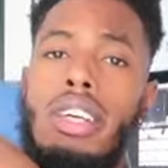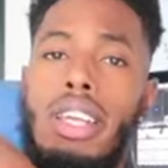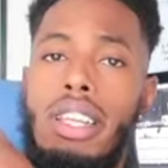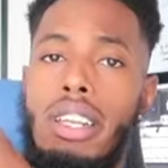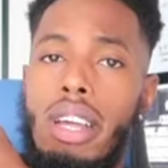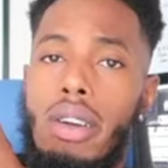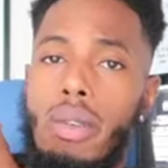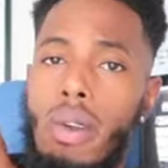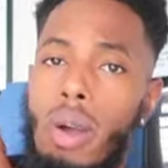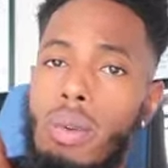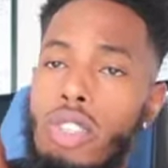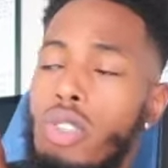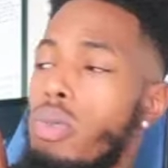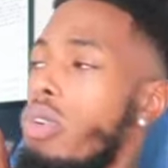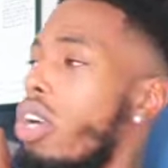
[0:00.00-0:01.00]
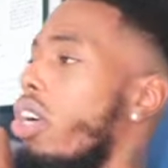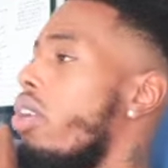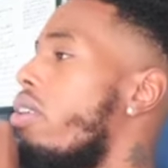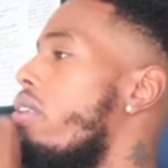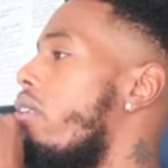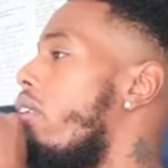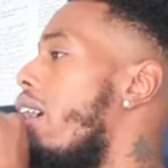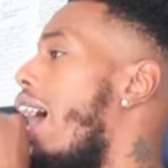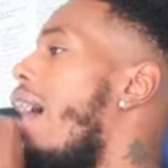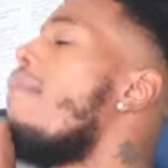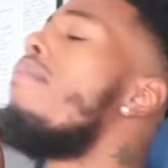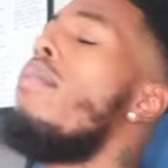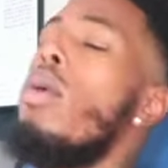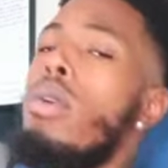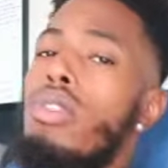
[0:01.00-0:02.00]
ain't nothing wrong with you, girl.
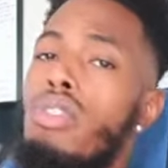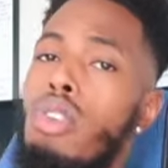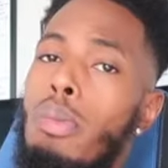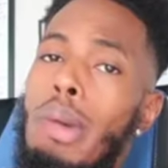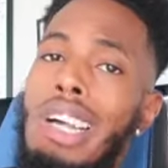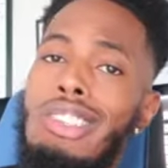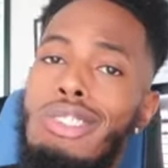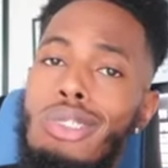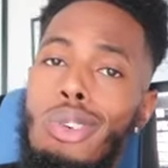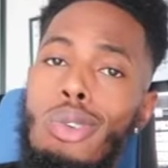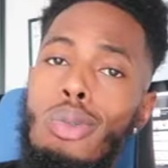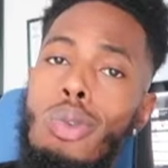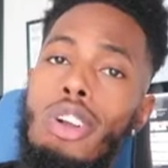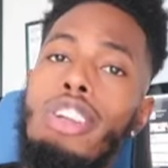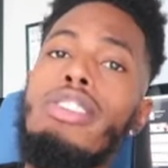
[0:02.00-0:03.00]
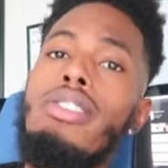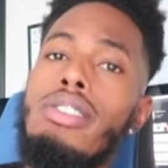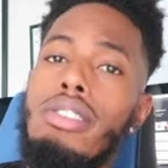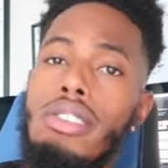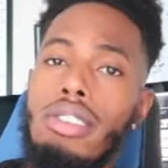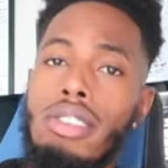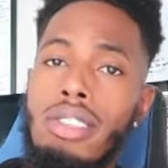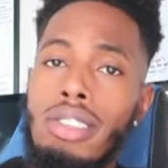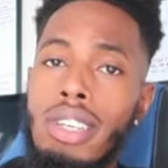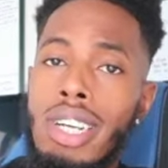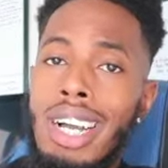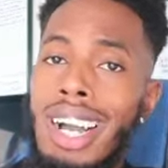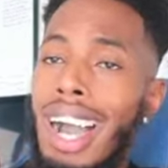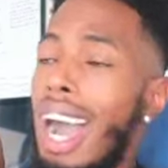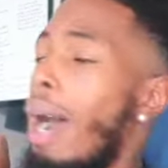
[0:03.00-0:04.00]
I'm focused on my schoolwork.
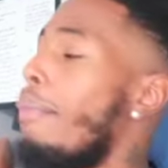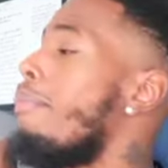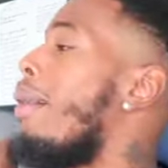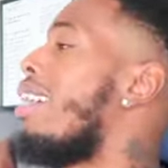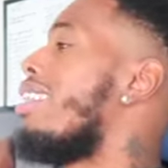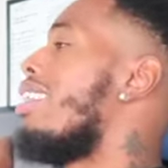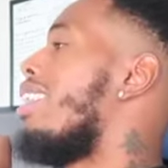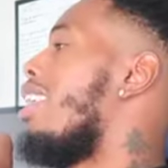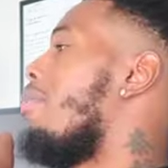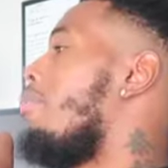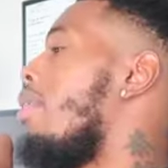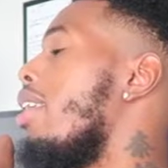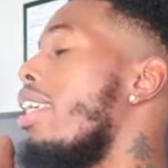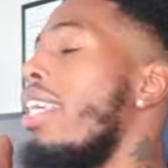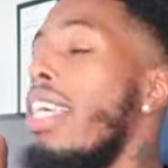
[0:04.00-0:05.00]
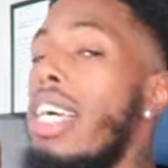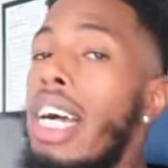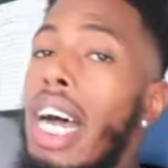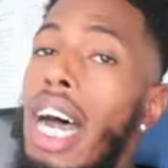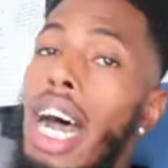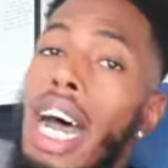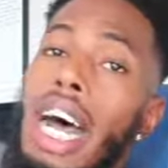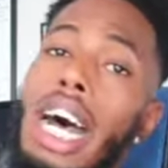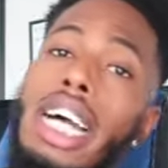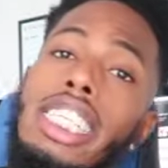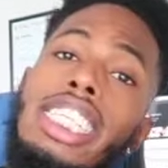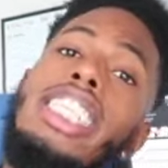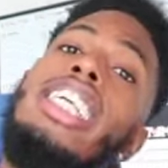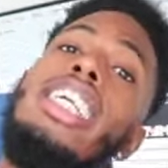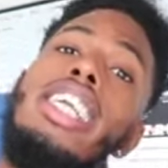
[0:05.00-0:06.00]
I'm about to get me a
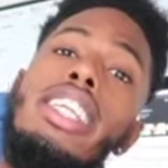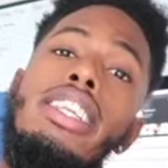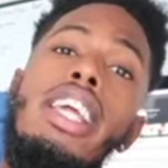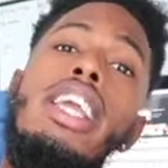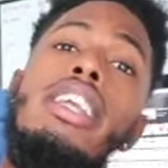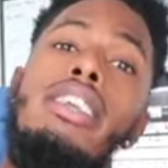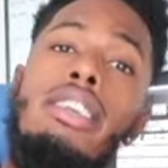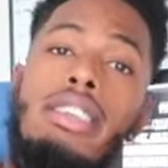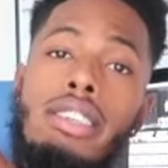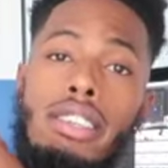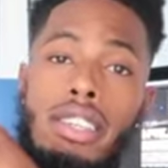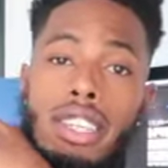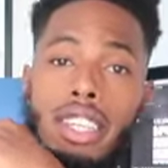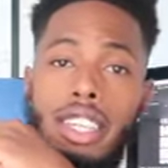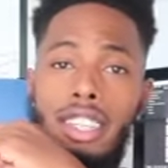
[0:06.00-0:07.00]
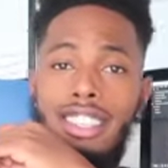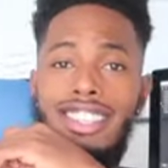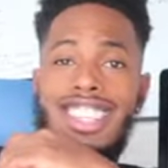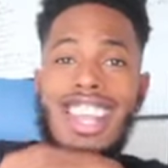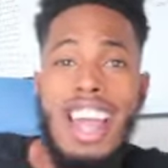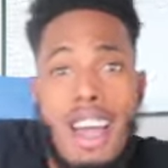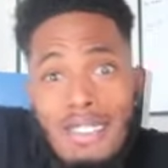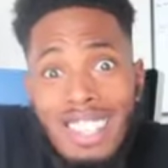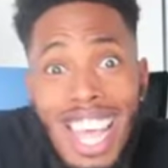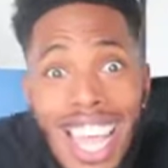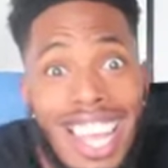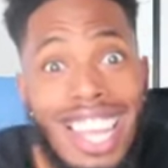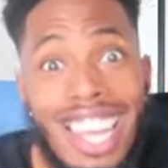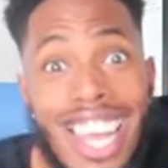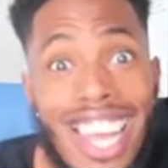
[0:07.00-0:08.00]
GED. You see what
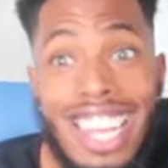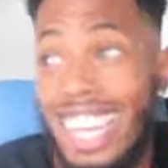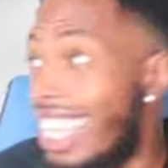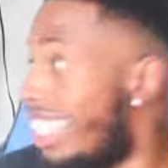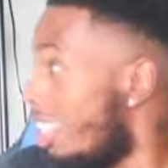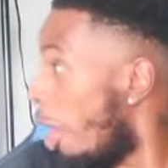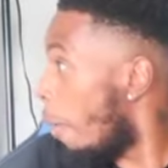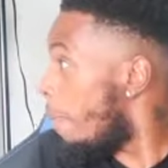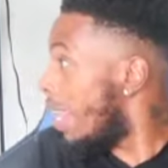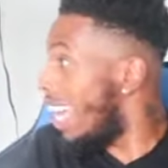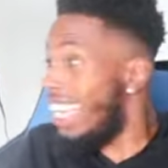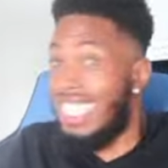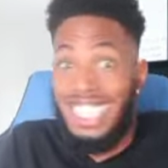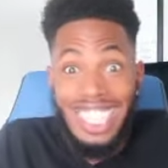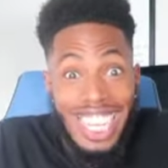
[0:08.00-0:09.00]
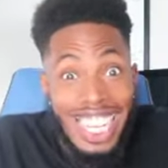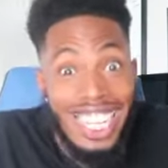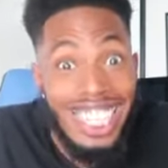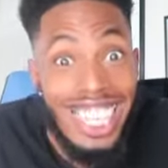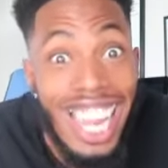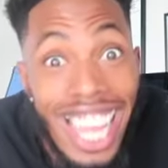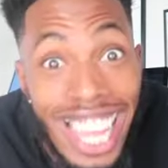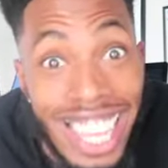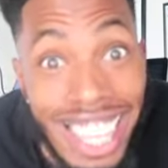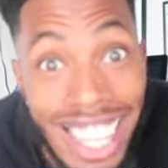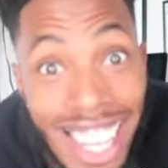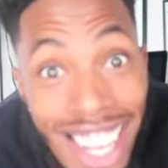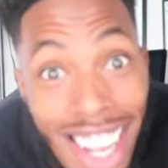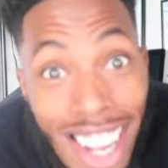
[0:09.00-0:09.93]
I'm saying? Then she gonna be like, GED?